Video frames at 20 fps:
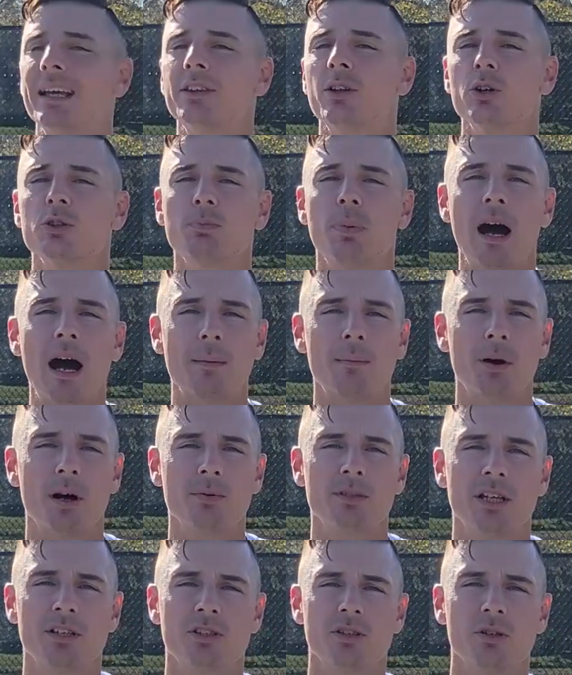those
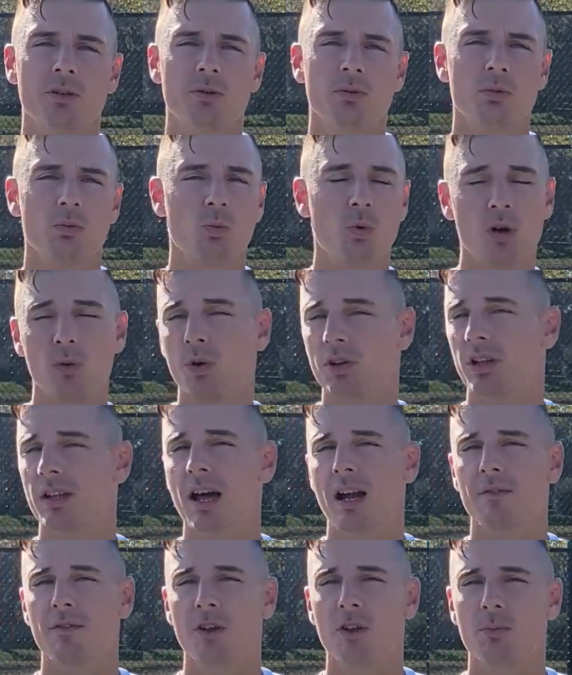pop-ups that you would with a
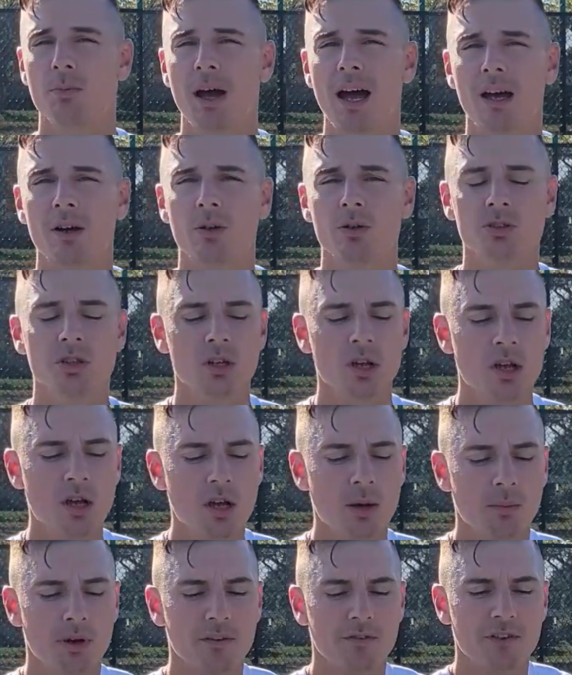lot of other paddles.
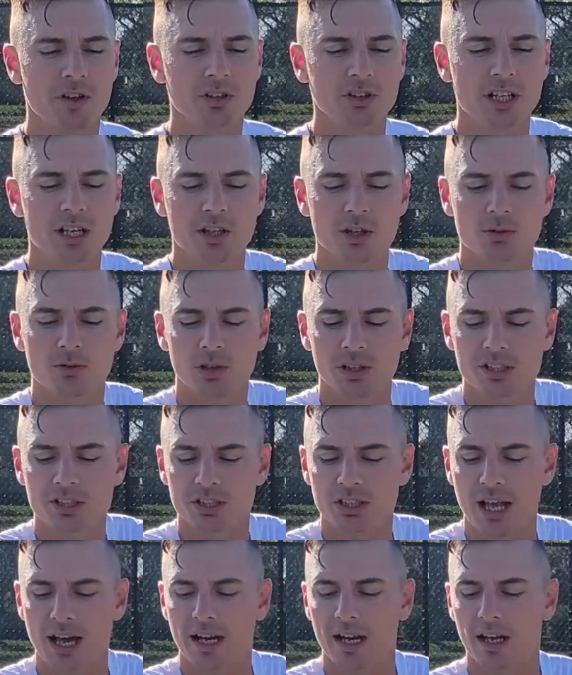But it feels like you're really
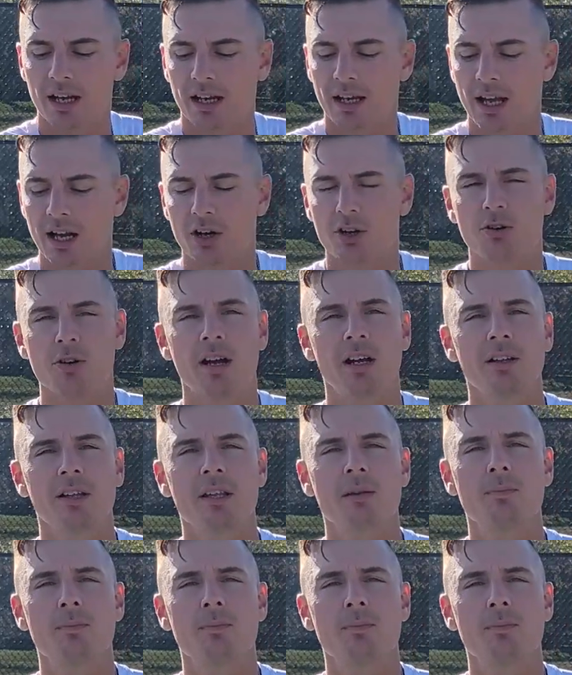just kind of cradling the